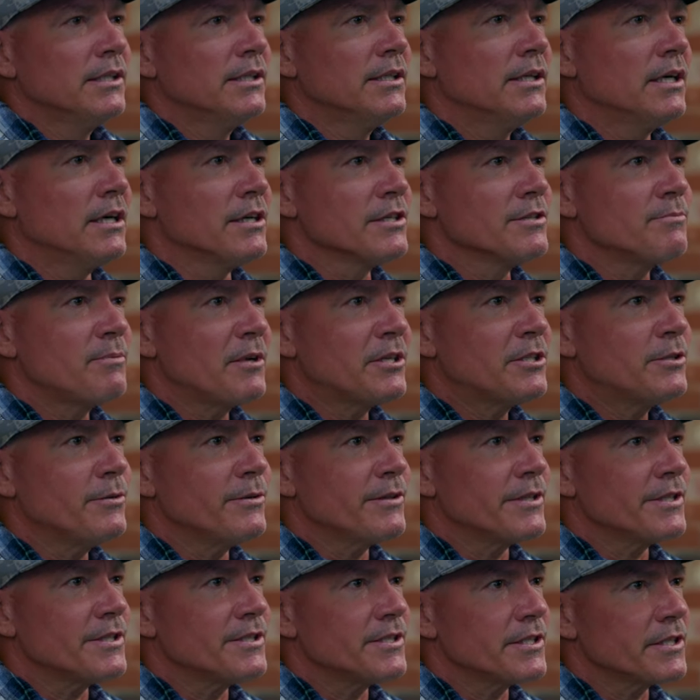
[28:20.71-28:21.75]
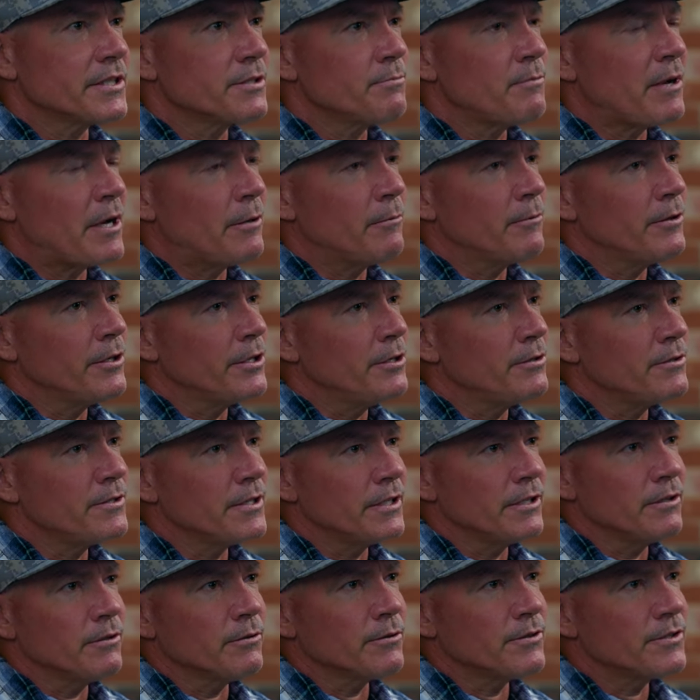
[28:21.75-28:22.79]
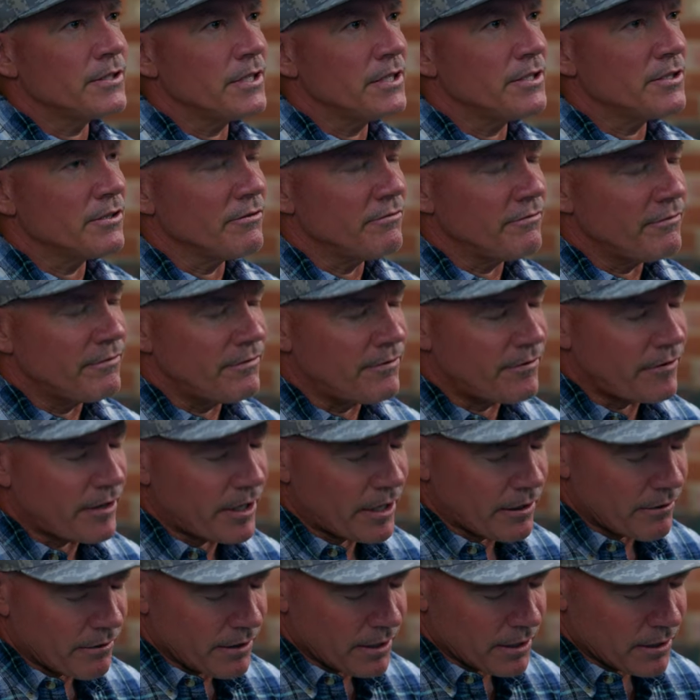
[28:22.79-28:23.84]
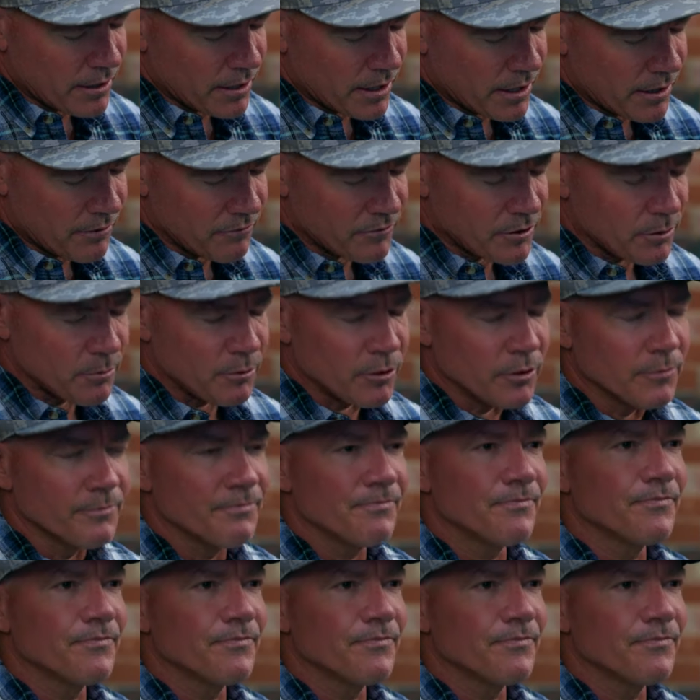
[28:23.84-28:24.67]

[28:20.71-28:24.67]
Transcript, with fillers: Uh, especially with the six man we're using, those seats are very uncomfortable.